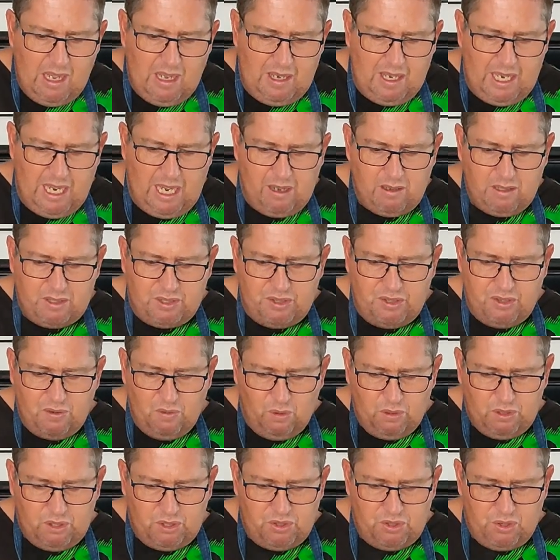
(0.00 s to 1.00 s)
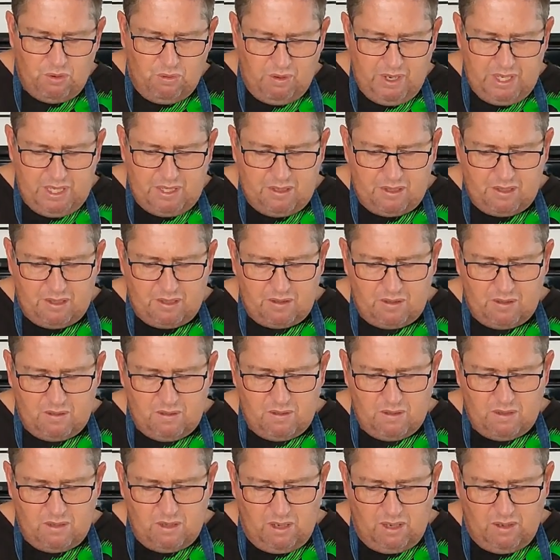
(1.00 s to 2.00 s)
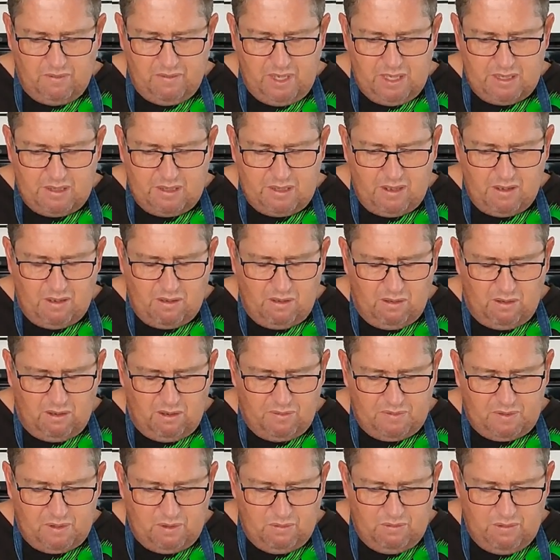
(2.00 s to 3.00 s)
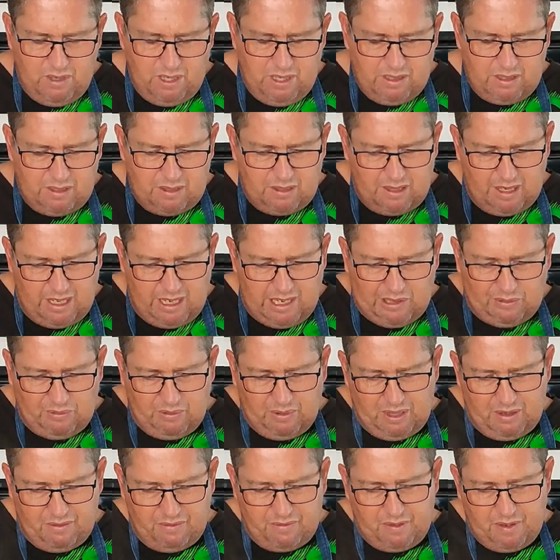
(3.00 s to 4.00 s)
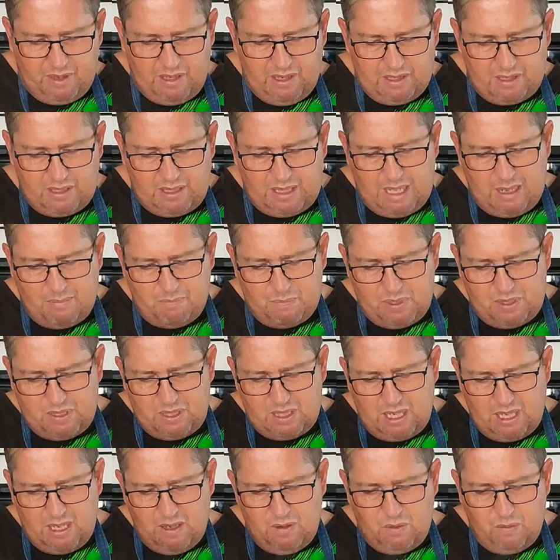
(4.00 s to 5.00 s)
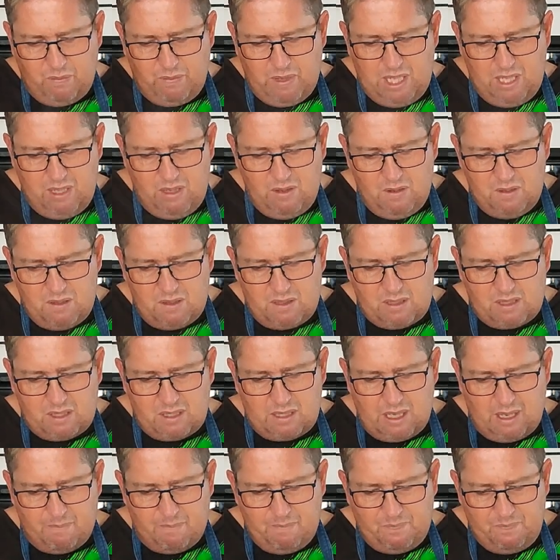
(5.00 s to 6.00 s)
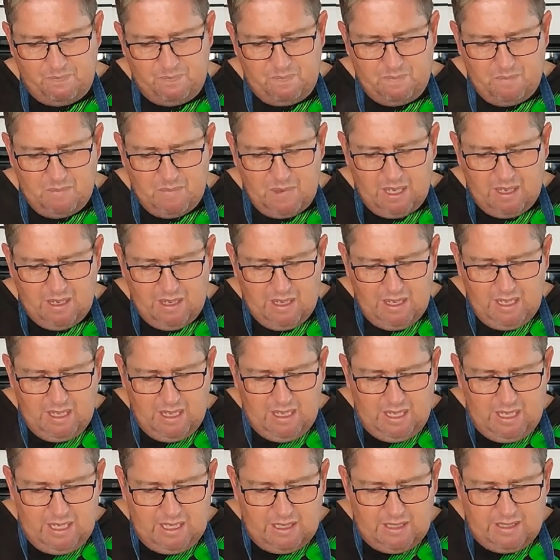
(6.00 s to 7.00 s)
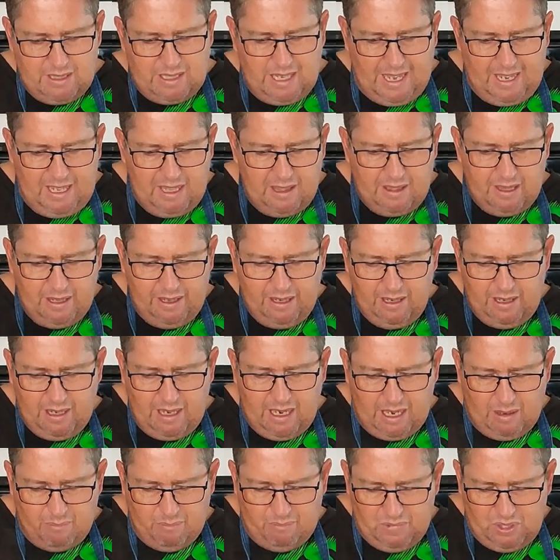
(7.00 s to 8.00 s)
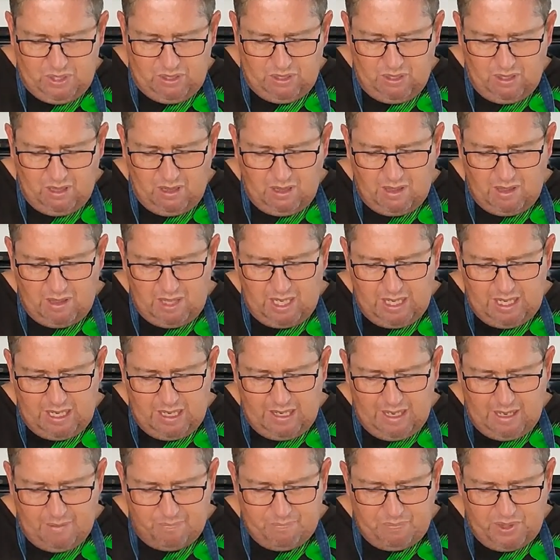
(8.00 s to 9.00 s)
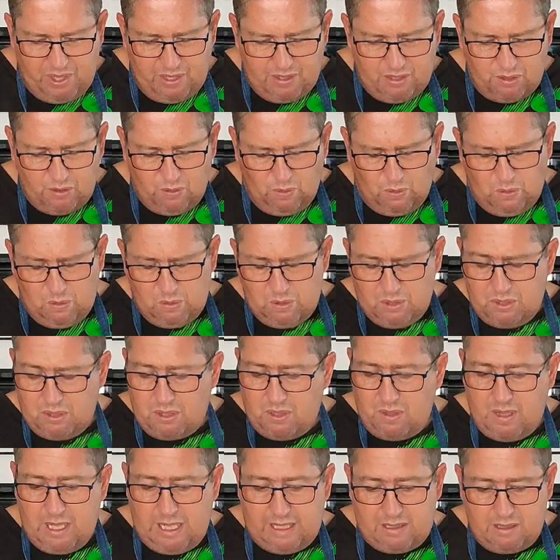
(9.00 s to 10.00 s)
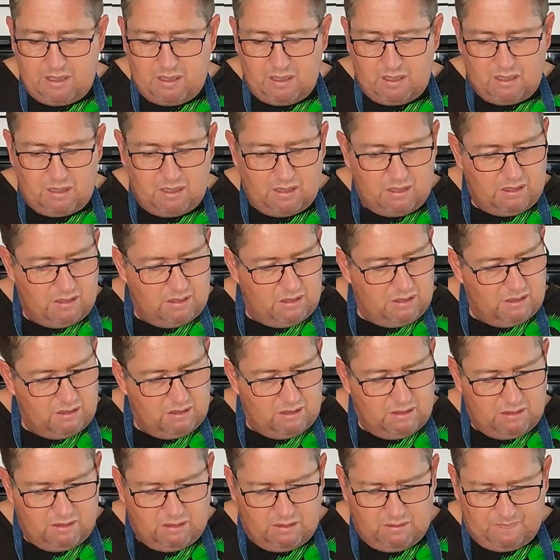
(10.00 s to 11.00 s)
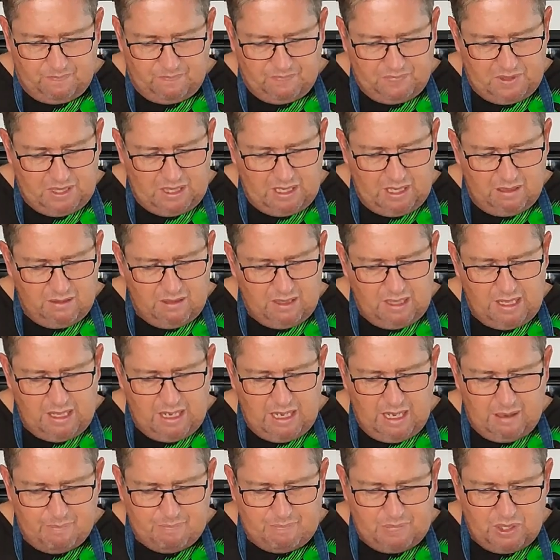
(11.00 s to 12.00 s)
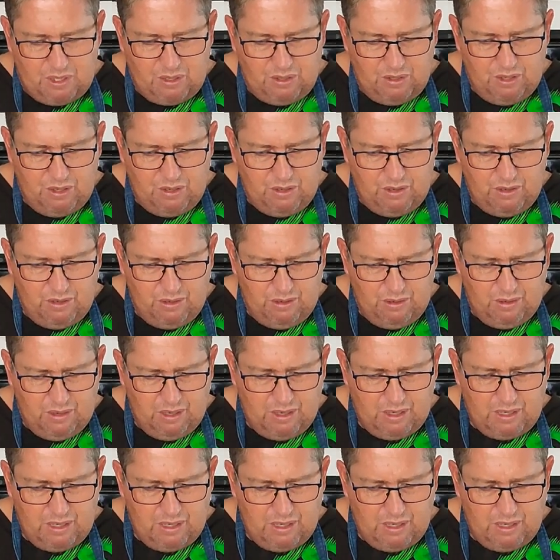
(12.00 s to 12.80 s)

Now it's your choice, obviously afterwards, like with the first episode we used some xanthan gum to thicken up the sauce. That's totally up to you.